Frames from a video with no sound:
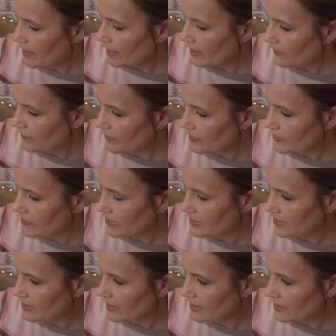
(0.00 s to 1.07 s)
And this
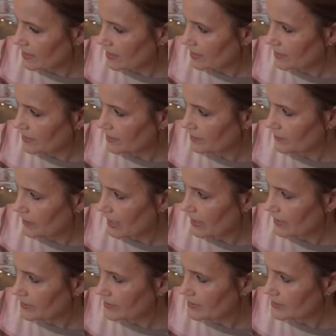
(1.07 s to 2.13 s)
is in a linen
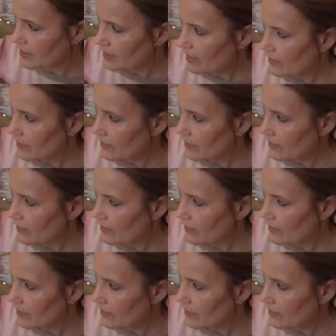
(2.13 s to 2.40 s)
blend,